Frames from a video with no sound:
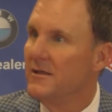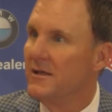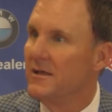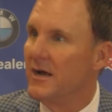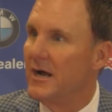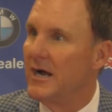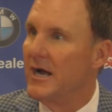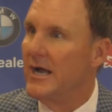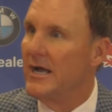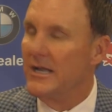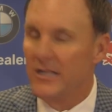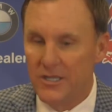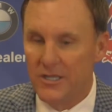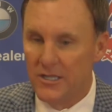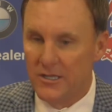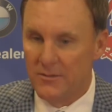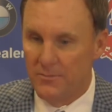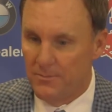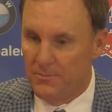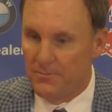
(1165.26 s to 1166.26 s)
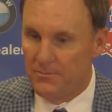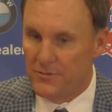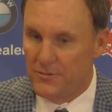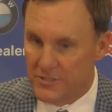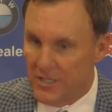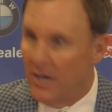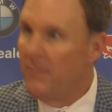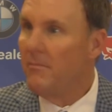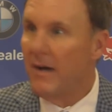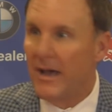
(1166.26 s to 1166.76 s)
All right, you,
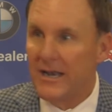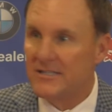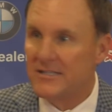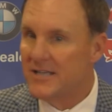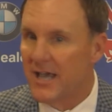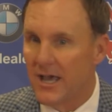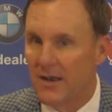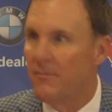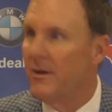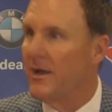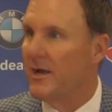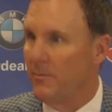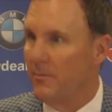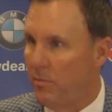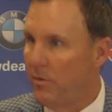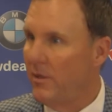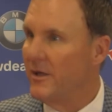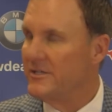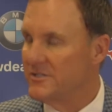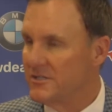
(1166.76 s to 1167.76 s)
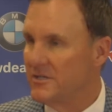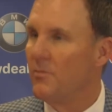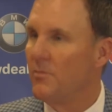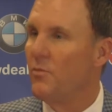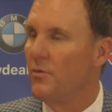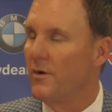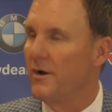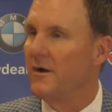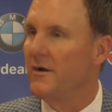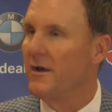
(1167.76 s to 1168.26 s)
somebody's got to make a play
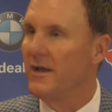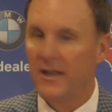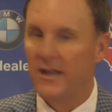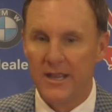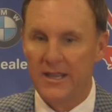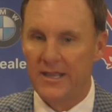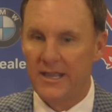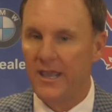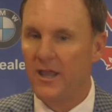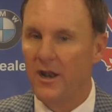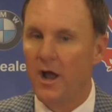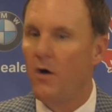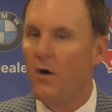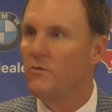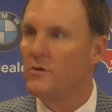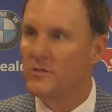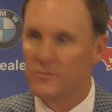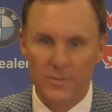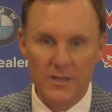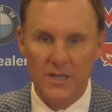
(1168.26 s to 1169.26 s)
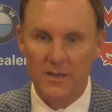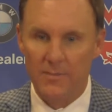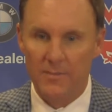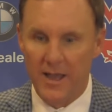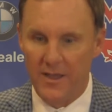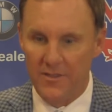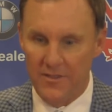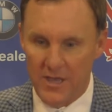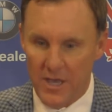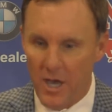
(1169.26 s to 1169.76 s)
somewhere. It, it can't always be
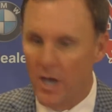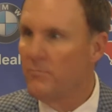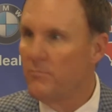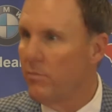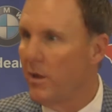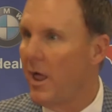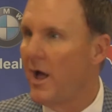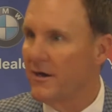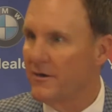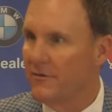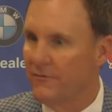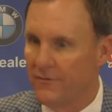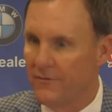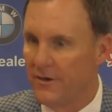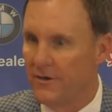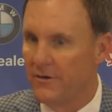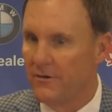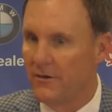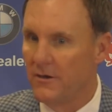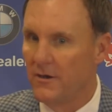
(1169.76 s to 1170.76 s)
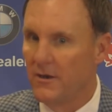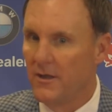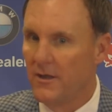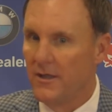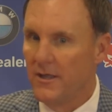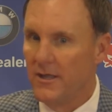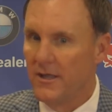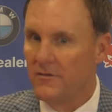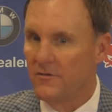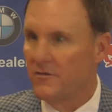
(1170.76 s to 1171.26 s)
about the unblocked defender
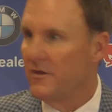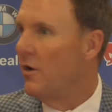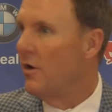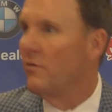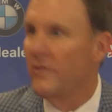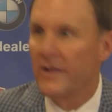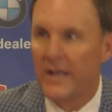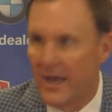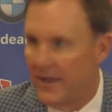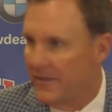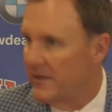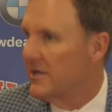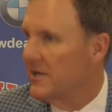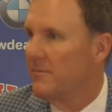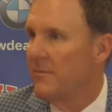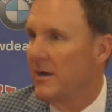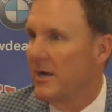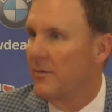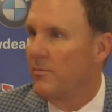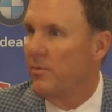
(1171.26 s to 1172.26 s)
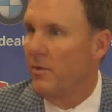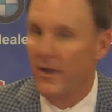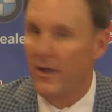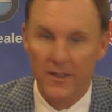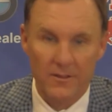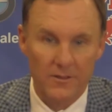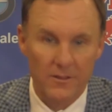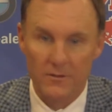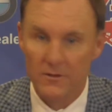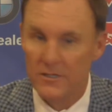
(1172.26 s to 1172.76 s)
is the only guy that can make a
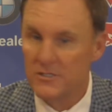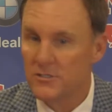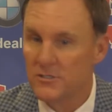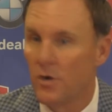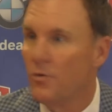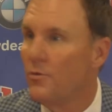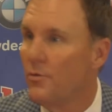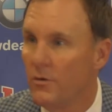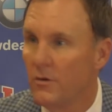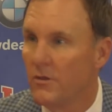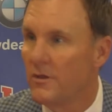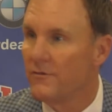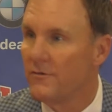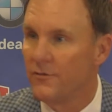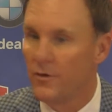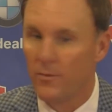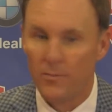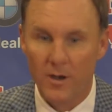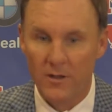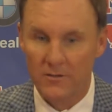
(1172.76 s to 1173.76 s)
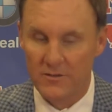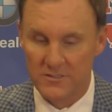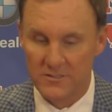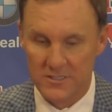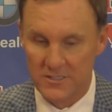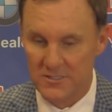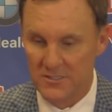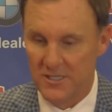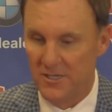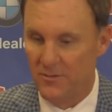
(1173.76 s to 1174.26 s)
play. There is no rule in football that
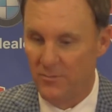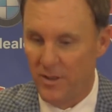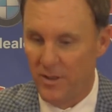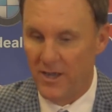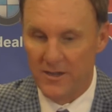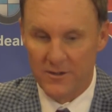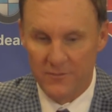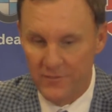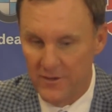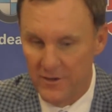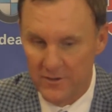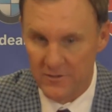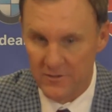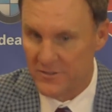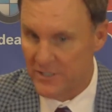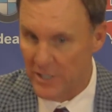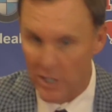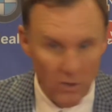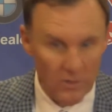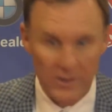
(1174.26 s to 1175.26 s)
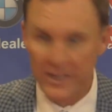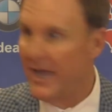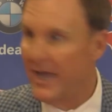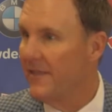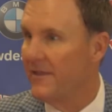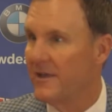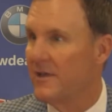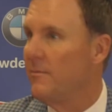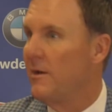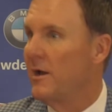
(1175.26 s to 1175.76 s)
says the unblocked defender is the only
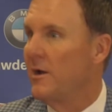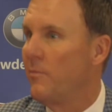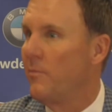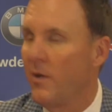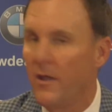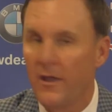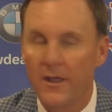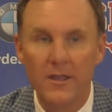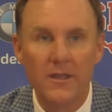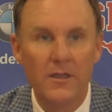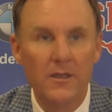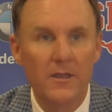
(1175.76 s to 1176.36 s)
guy that can make a play.